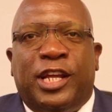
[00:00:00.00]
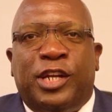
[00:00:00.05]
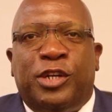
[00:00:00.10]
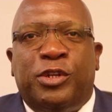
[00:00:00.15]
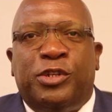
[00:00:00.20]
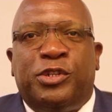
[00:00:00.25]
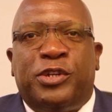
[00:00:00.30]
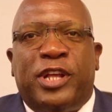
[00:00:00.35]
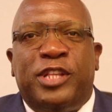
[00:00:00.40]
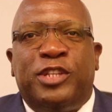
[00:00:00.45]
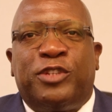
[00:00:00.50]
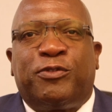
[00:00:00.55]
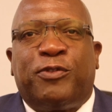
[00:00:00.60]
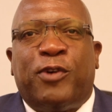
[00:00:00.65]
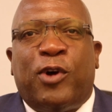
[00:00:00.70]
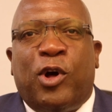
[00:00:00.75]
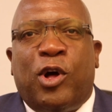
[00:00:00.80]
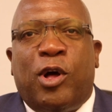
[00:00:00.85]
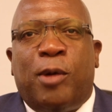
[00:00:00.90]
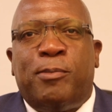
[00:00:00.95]
to
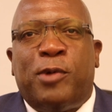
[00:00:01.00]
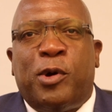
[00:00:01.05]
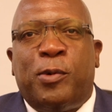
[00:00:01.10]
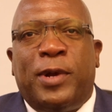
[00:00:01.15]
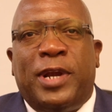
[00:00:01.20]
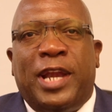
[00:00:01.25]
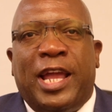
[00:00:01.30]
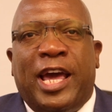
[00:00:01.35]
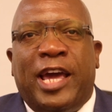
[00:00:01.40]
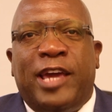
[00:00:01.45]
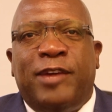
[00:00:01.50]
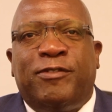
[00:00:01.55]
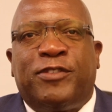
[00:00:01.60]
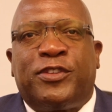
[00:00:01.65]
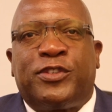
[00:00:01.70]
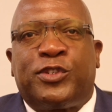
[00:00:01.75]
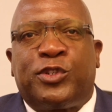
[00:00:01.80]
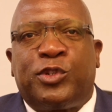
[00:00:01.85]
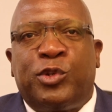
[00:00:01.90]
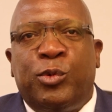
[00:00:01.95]
transform our
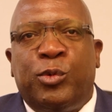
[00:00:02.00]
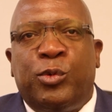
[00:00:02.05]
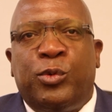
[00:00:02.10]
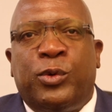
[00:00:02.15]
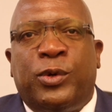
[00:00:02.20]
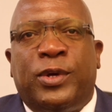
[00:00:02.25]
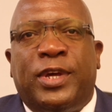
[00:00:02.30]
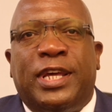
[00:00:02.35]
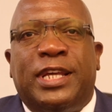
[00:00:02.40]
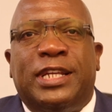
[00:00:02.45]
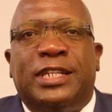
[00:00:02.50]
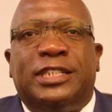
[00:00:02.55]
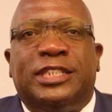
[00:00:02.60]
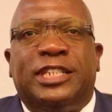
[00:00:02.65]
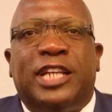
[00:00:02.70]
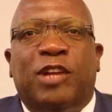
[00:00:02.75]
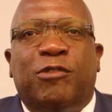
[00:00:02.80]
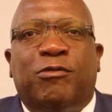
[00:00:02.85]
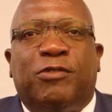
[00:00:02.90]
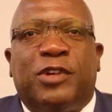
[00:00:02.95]
lives through
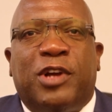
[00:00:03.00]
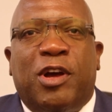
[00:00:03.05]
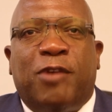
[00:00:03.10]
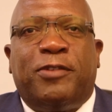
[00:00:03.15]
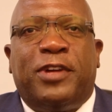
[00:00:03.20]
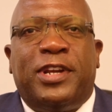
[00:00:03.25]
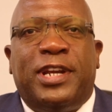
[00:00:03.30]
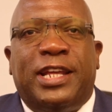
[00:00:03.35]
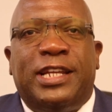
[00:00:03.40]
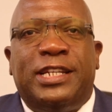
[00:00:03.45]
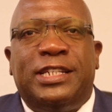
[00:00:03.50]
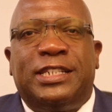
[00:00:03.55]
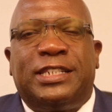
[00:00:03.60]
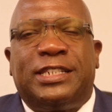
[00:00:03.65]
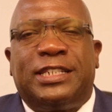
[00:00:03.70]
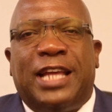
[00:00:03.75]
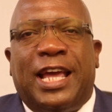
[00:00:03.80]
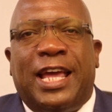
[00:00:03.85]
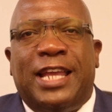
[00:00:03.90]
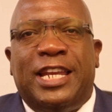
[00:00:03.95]

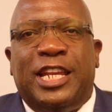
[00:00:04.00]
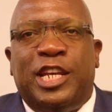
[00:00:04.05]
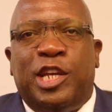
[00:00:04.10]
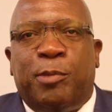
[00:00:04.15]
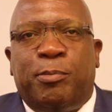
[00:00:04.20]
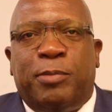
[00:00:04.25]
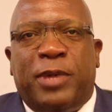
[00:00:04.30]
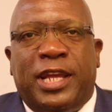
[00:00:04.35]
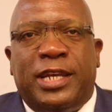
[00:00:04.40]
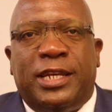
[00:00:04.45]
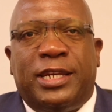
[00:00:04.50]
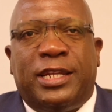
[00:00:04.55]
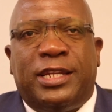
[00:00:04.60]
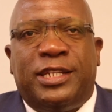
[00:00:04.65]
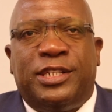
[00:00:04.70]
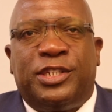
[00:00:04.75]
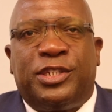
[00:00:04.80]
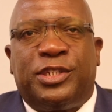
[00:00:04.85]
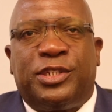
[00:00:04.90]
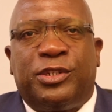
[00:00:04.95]
self-governance and
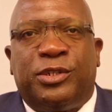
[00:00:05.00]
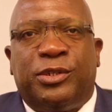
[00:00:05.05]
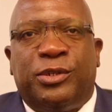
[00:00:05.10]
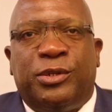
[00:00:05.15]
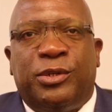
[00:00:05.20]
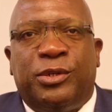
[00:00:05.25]
independence.